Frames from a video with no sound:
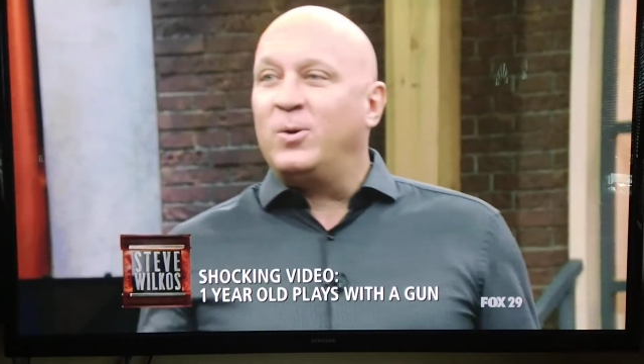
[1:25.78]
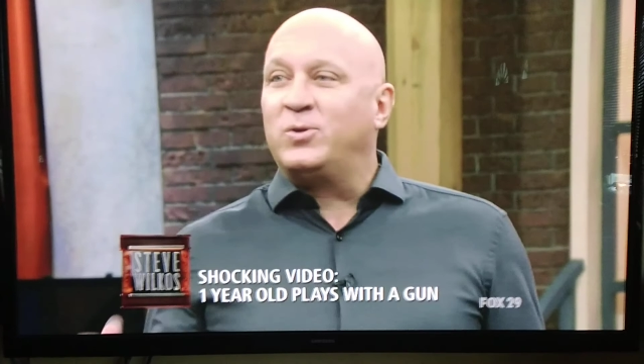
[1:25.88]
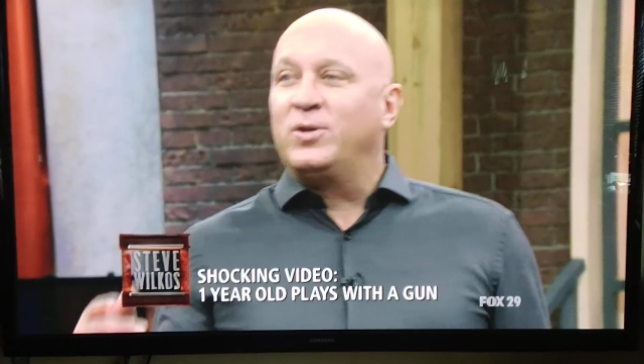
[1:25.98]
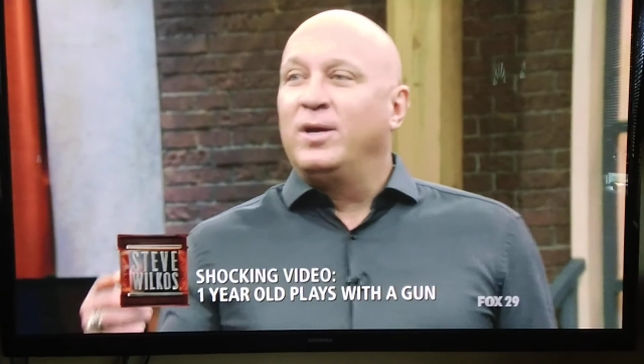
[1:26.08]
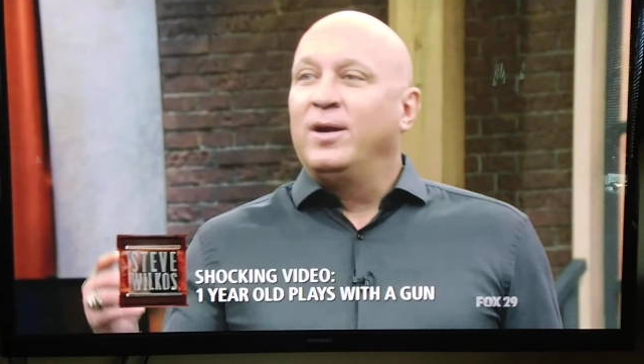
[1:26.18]

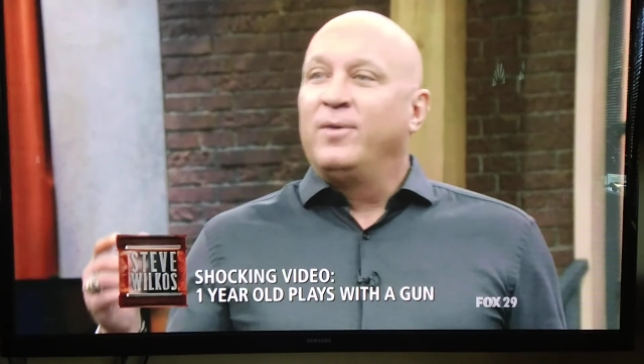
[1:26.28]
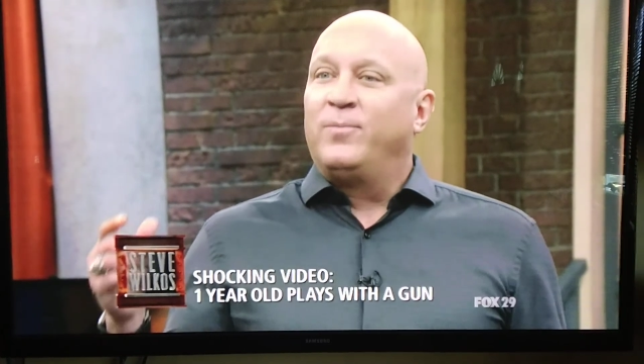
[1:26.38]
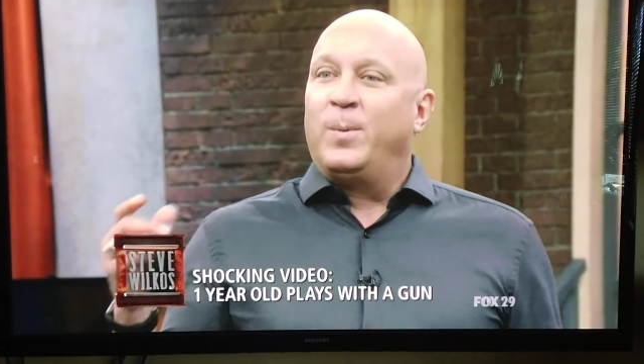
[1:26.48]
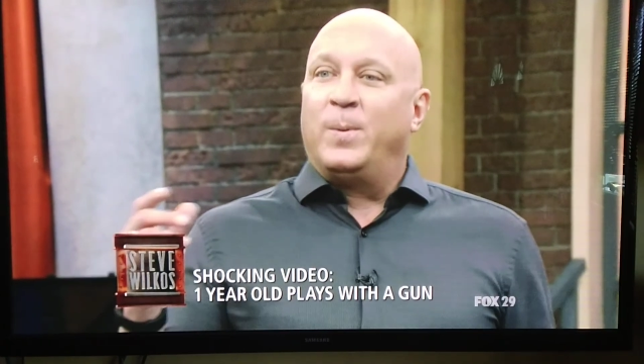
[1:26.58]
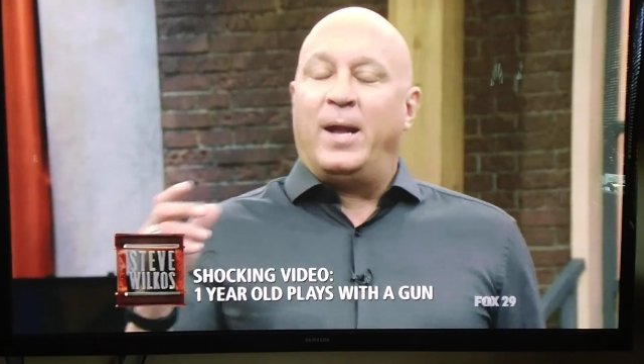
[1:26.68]
knows,
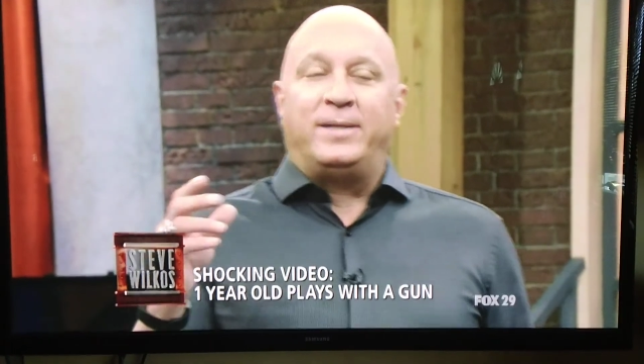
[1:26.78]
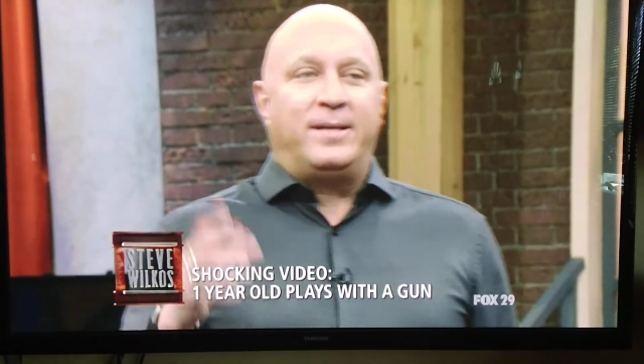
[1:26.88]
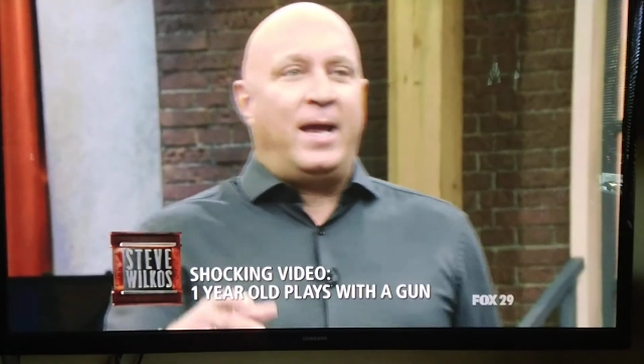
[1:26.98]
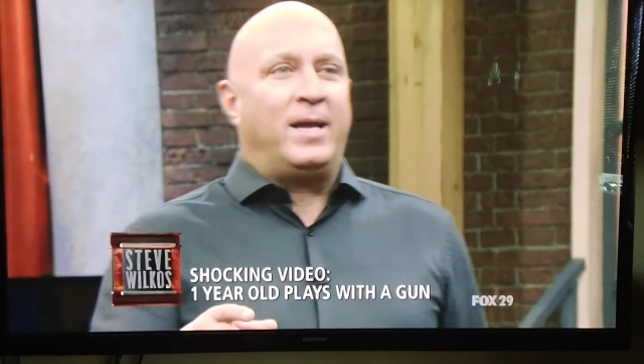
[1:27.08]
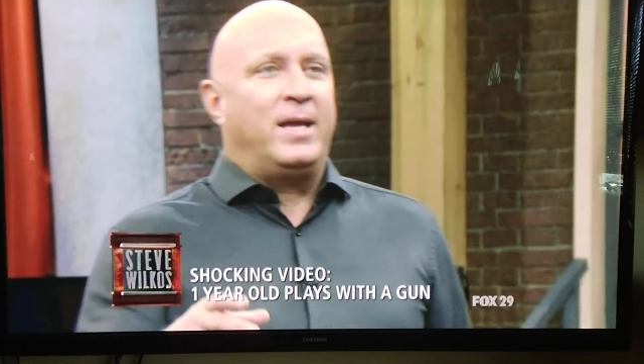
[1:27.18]
when I
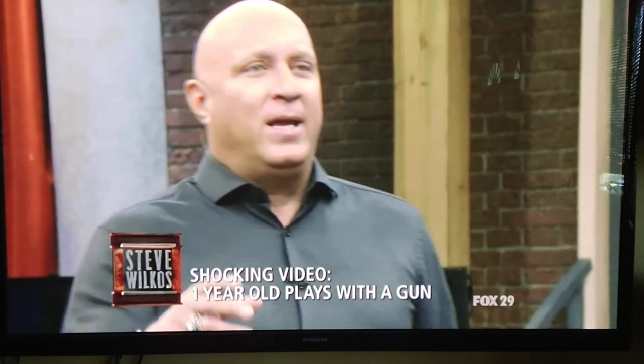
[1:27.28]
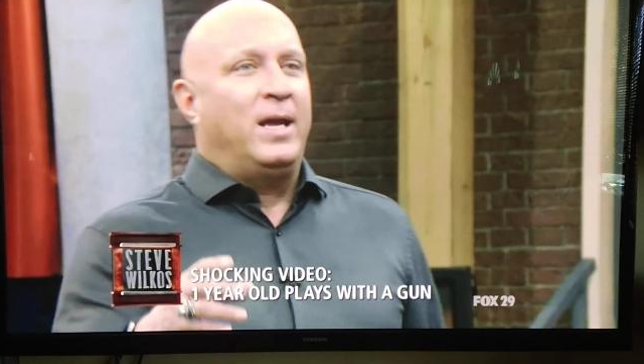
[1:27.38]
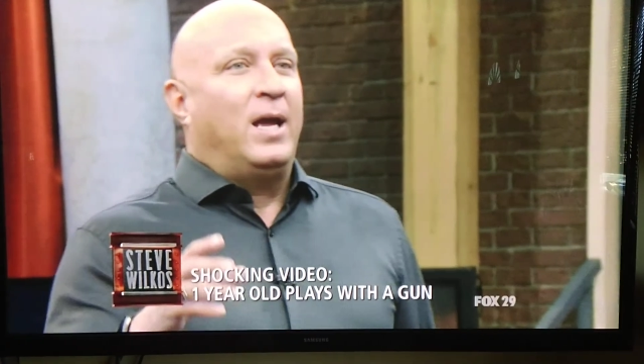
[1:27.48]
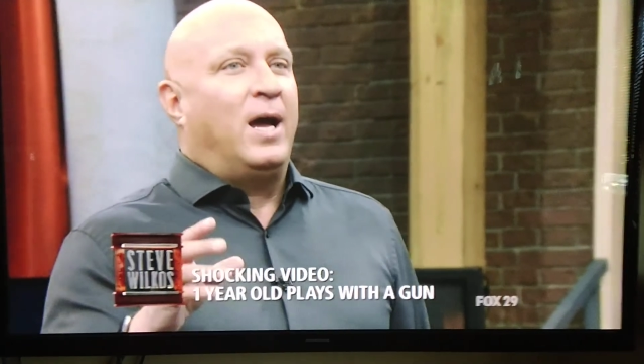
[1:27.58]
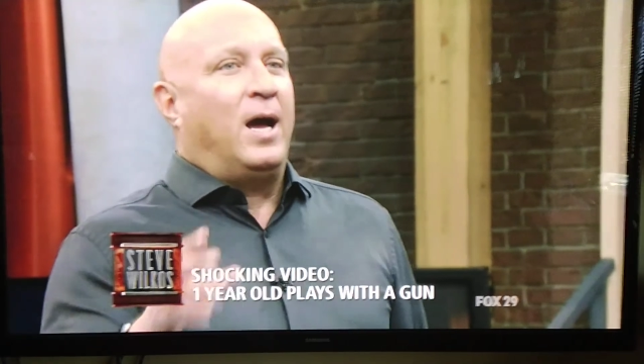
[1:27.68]
take,
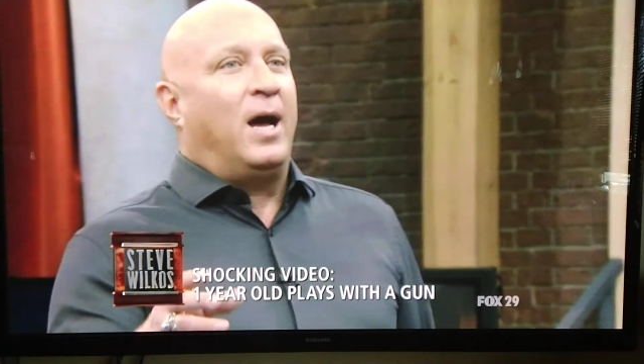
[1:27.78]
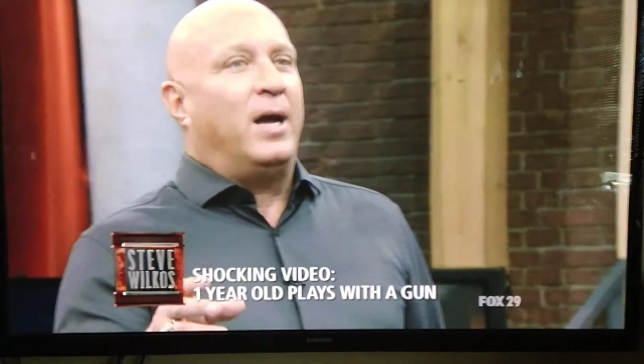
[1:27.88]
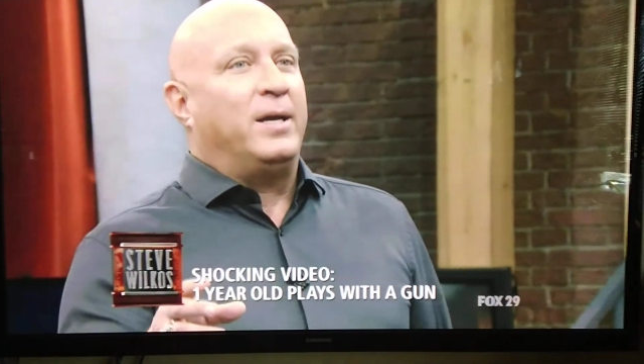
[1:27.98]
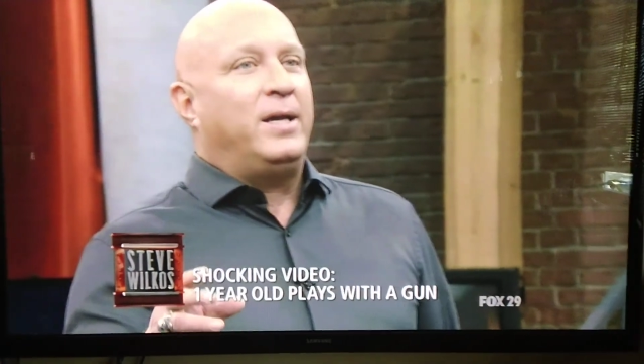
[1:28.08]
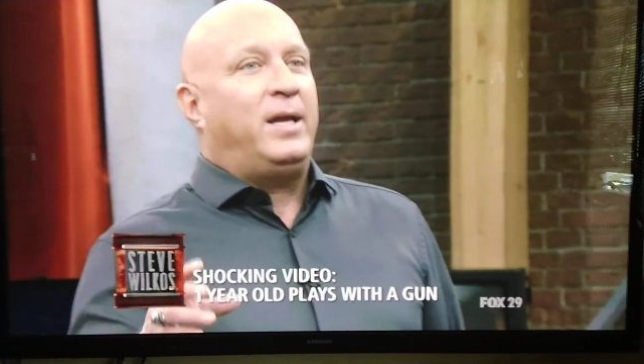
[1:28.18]

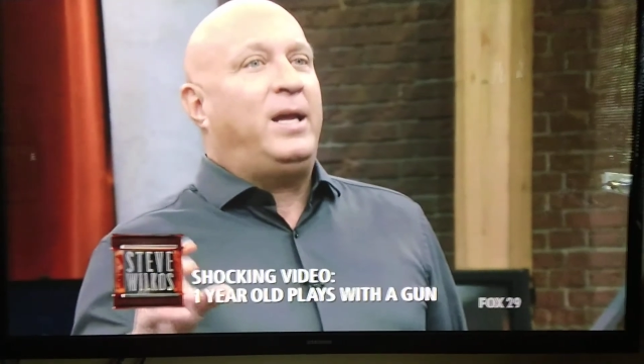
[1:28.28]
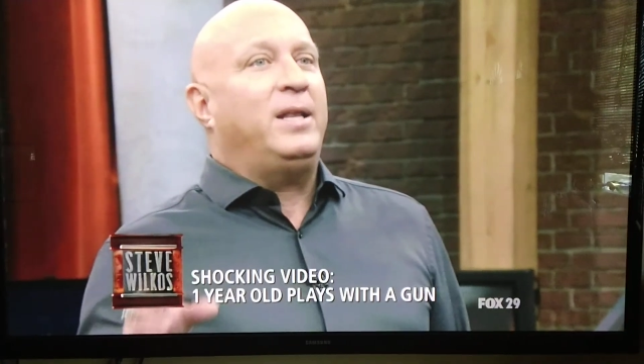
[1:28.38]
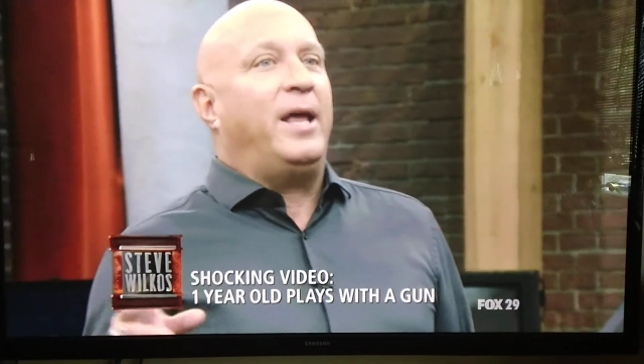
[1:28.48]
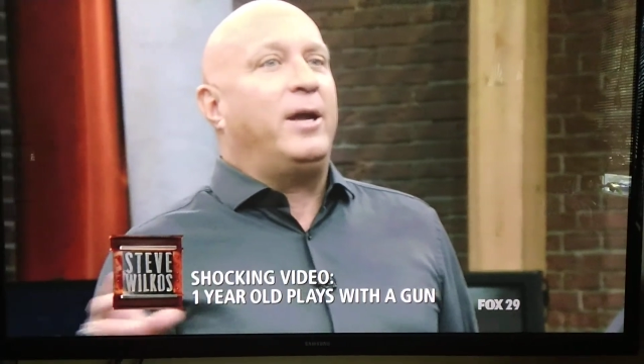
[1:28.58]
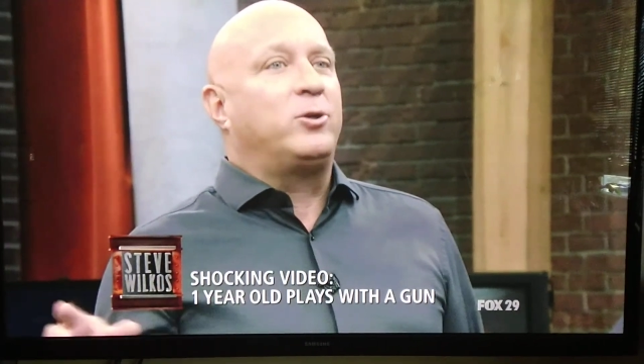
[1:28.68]

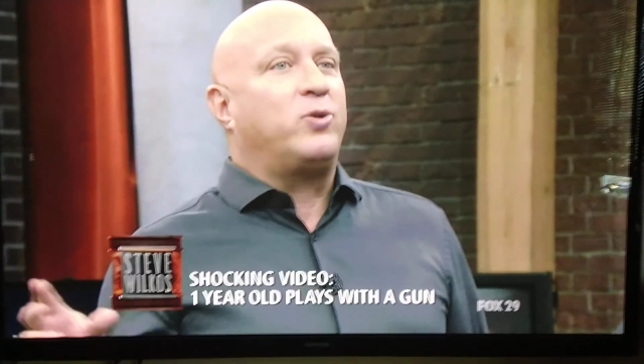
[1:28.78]
he later